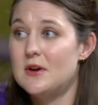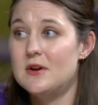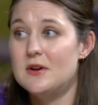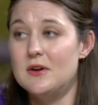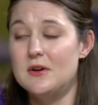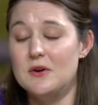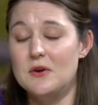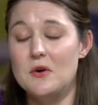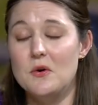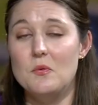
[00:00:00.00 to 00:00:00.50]

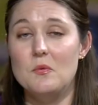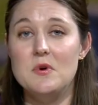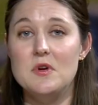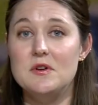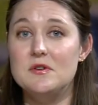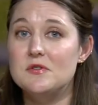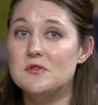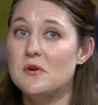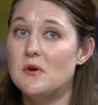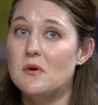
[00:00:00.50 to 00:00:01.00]
Mm-hmm. You know, we
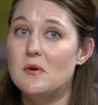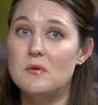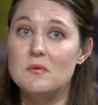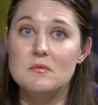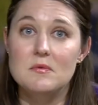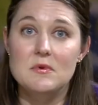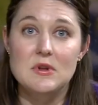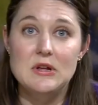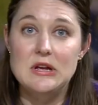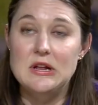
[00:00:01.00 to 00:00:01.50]

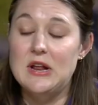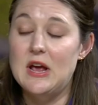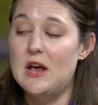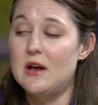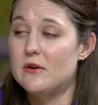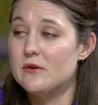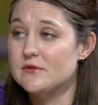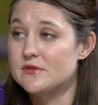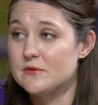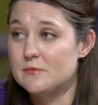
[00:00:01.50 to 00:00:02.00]
don't need
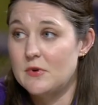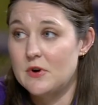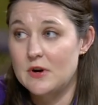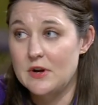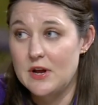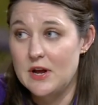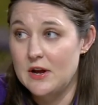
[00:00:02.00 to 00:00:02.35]
acres upon